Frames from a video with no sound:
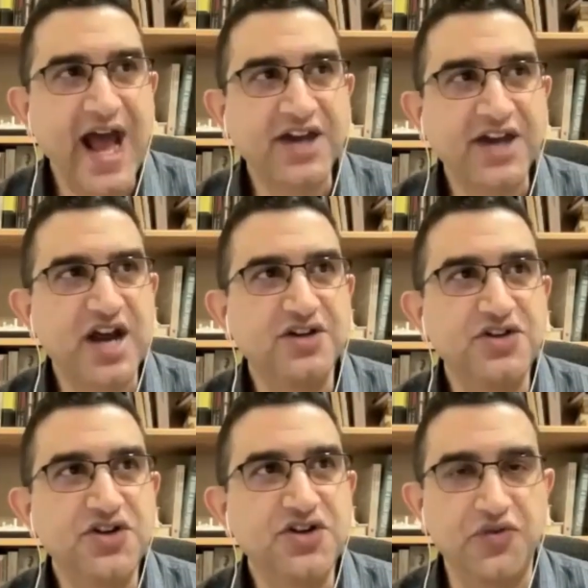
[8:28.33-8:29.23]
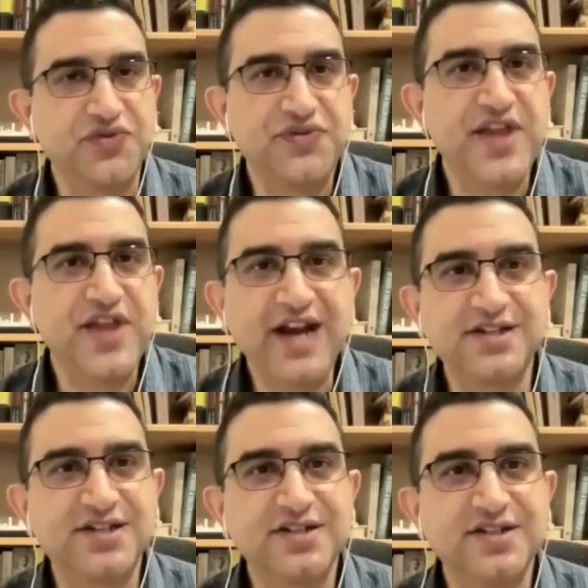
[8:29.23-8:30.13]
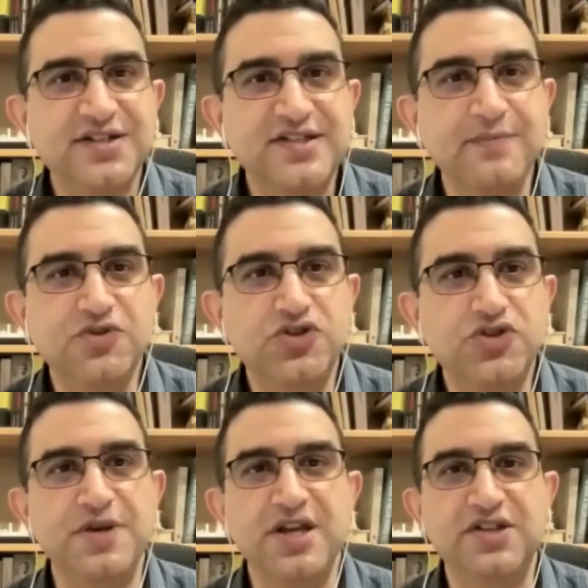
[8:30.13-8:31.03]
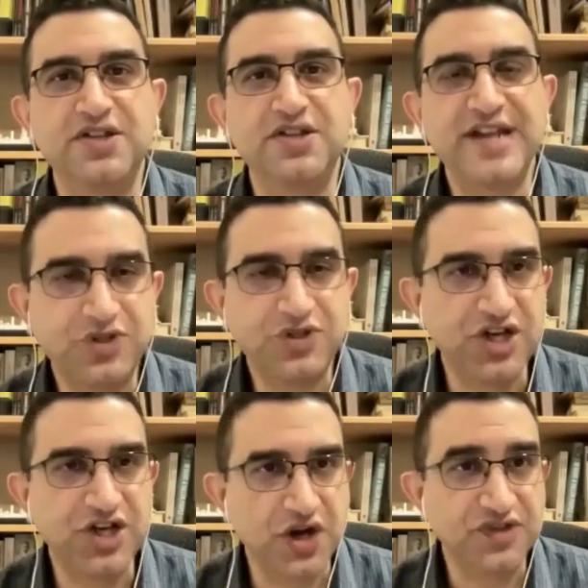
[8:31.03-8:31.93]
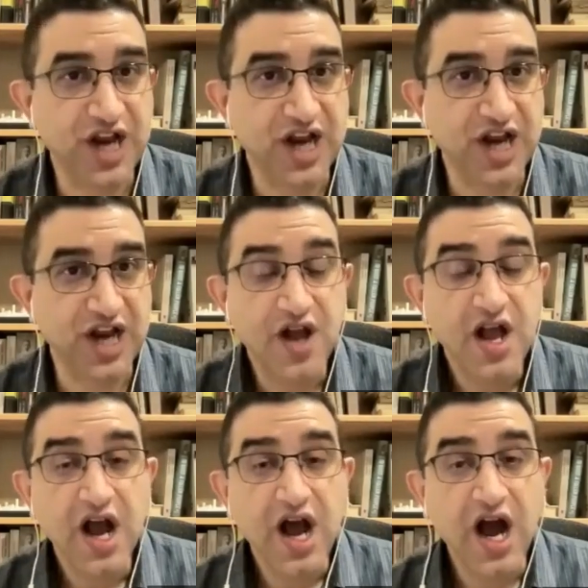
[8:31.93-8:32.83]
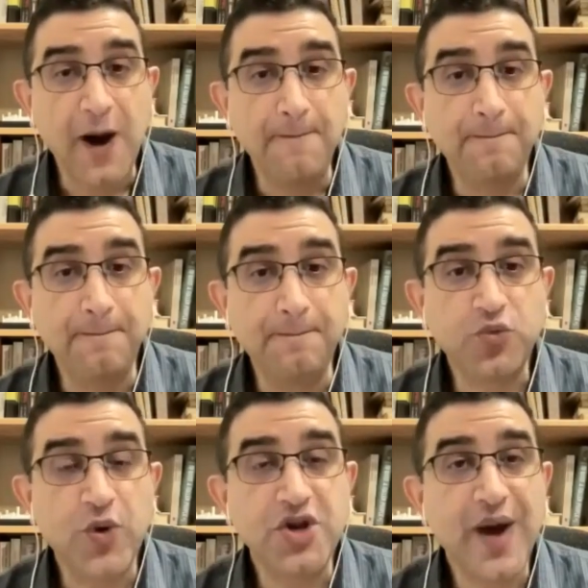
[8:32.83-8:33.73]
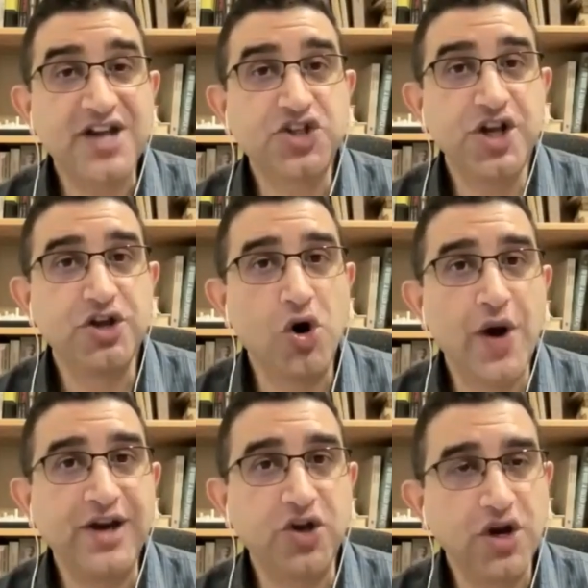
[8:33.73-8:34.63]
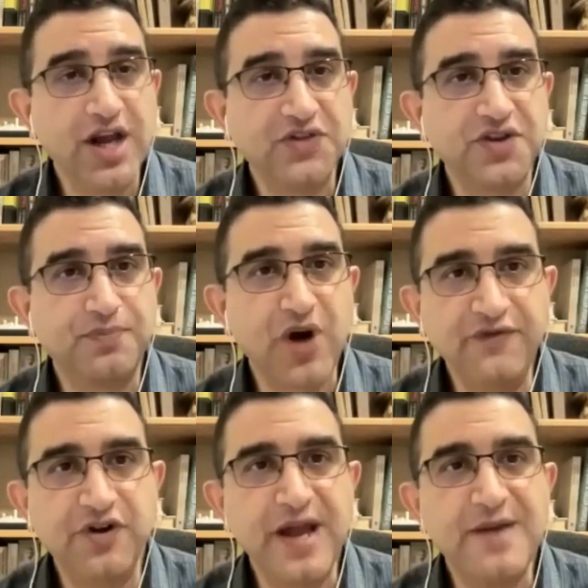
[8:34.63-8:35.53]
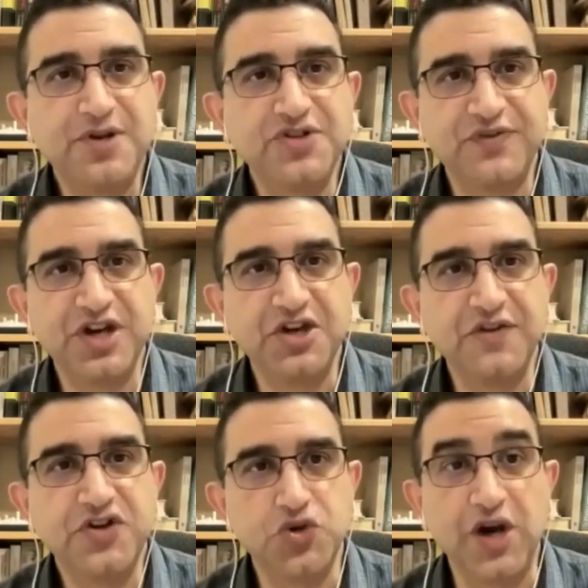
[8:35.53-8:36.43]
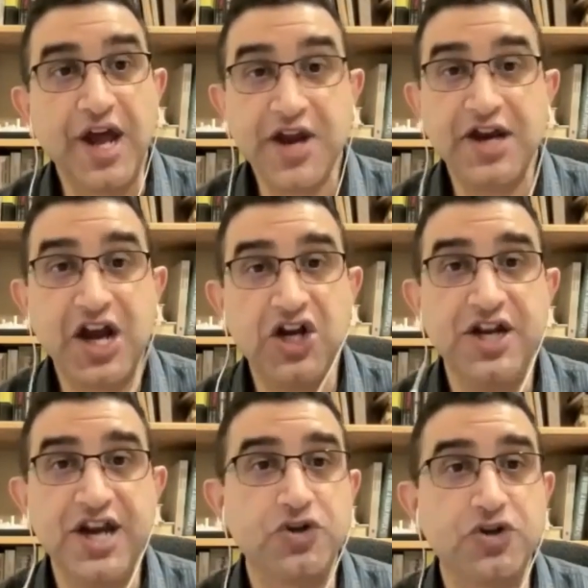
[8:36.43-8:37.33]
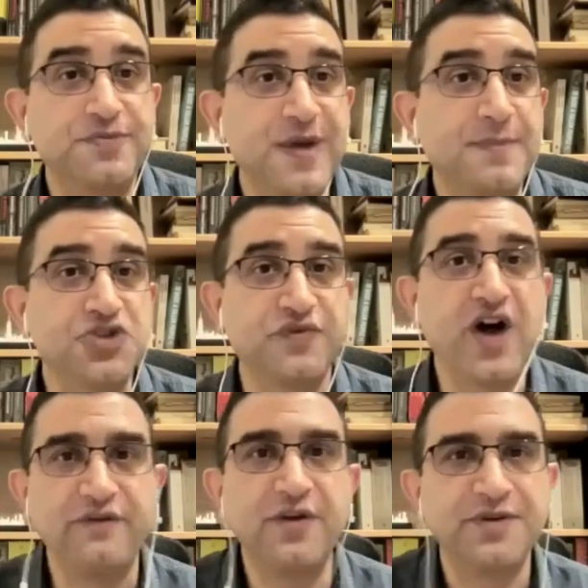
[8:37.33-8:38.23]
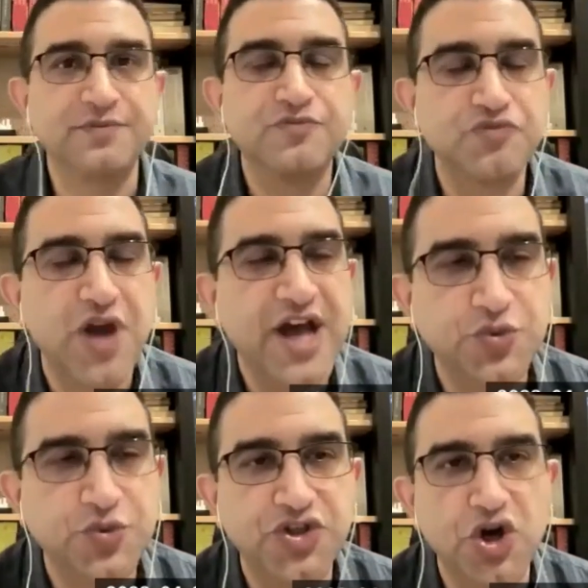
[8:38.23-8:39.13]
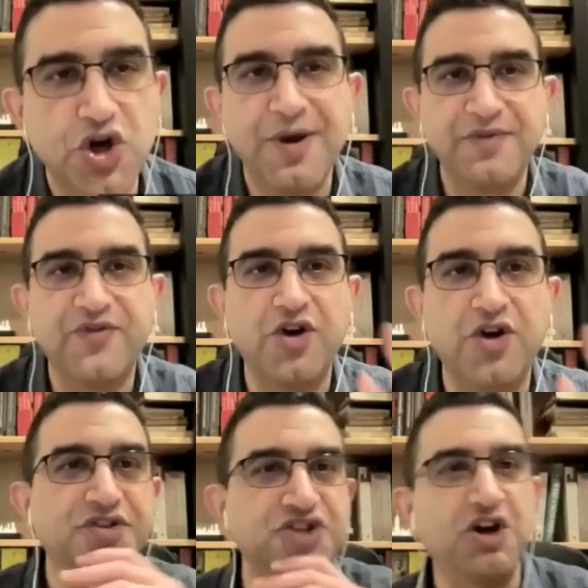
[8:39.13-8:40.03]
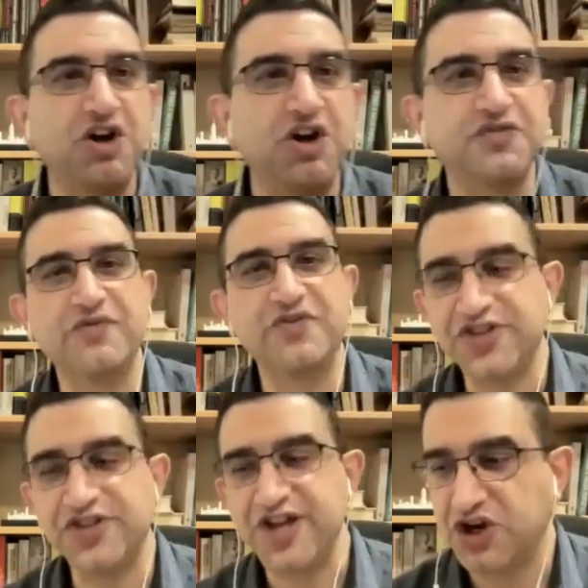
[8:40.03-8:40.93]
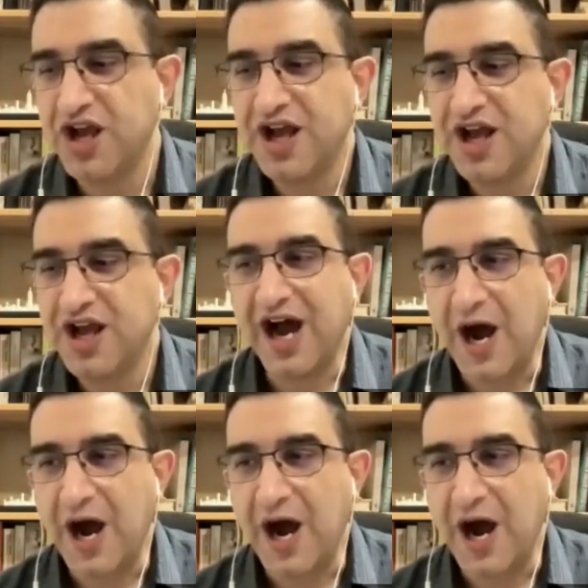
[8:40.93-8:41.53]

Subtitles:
And, that seemed to be the encapsulation of his life. But when you actually go and look at the private papers of an individual, and luckily Naoroji's papers survive. I mean, as we had talked about before the start of this conversation,